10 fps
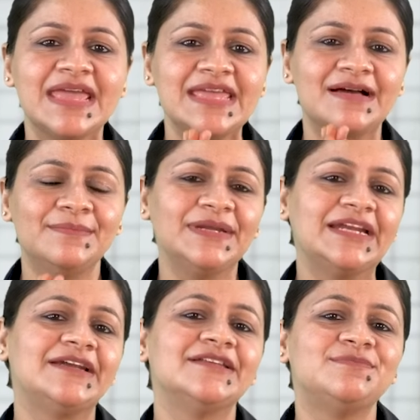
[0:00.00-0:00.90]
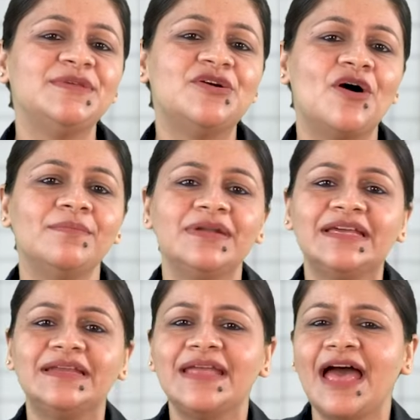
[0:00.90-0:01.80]
He completed his BCom
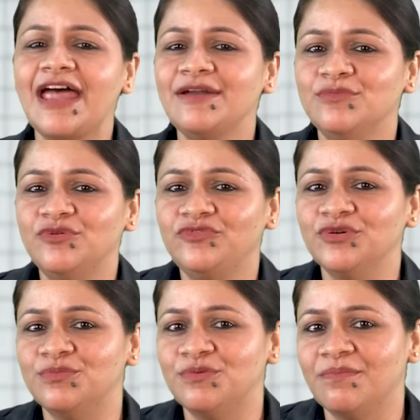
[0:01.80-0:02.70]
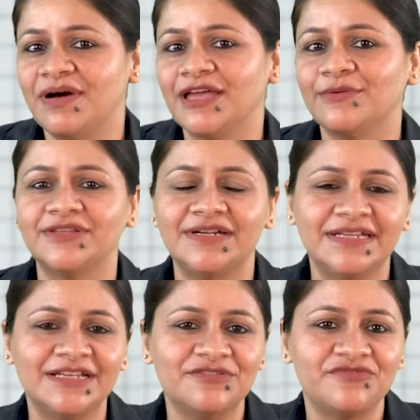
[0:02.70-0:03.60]
degree and moved to Mumbai with a
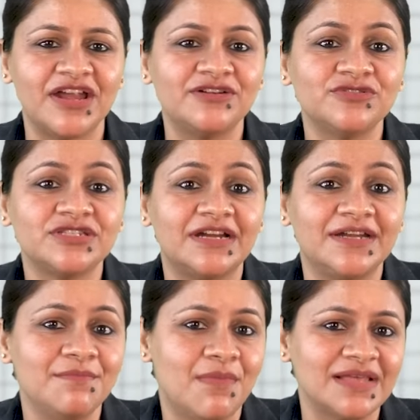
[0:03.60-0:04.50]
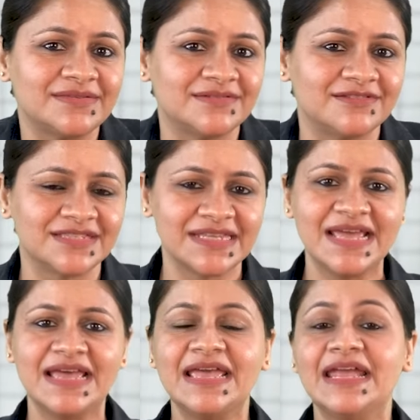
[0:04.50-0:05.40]
dear friend to study masters.
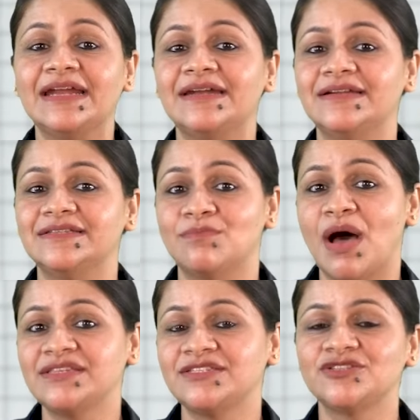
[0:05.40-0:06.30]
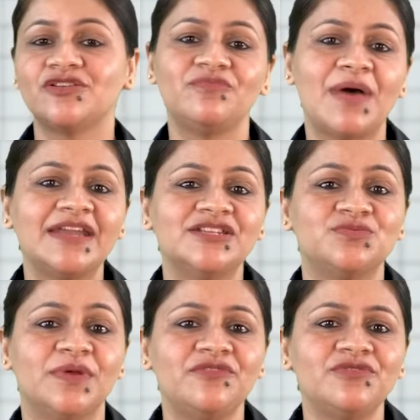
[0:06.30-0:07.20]
He did his Masters of
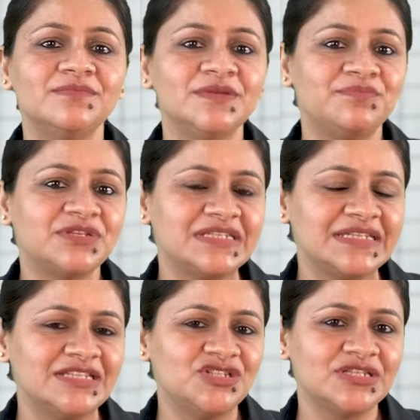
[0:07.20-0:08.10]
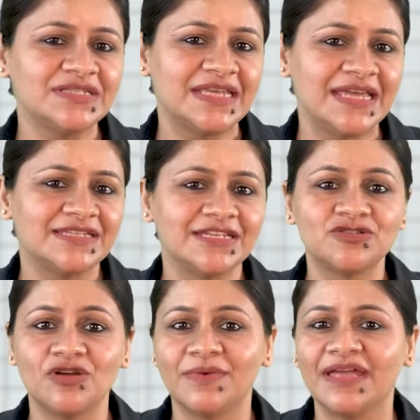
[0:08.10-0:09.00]
Management from the prestigious KJ
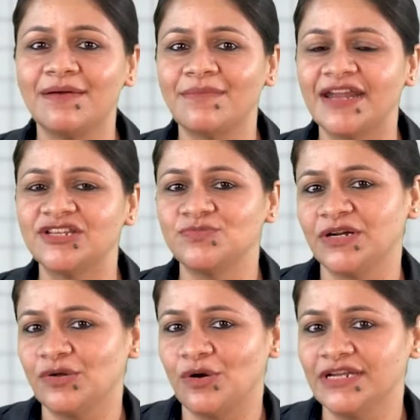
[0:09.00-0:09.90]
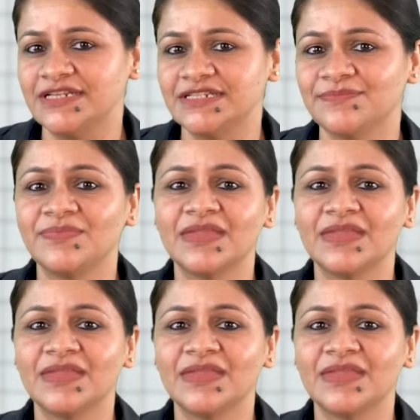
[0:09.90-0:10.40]
Somaiya Management College.